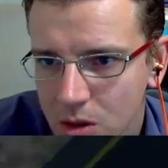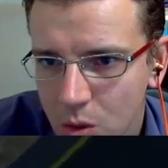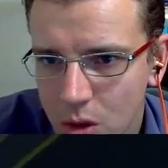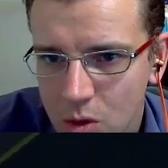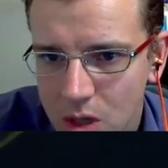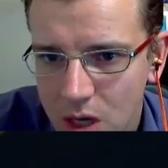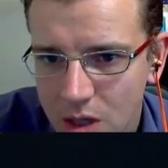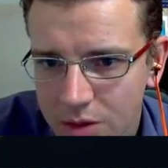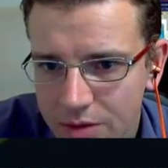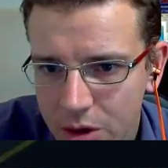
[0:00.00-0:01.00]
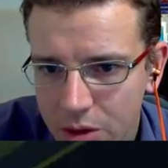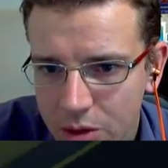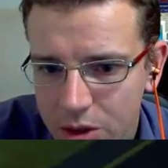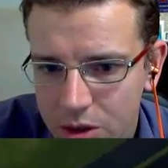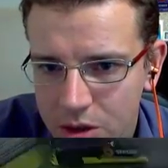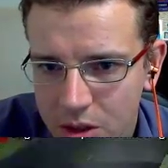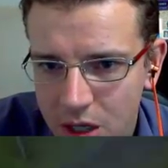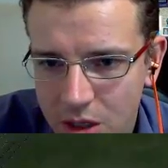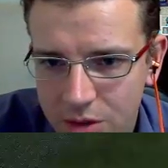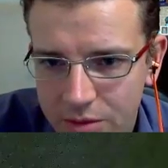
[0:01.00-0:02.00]
Whoa, cars in the road.
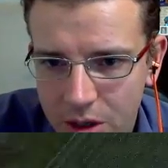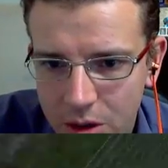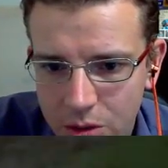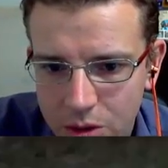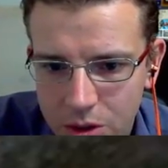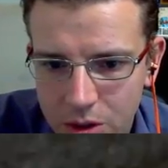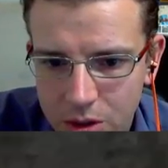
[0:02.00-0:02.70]
Cars in the road.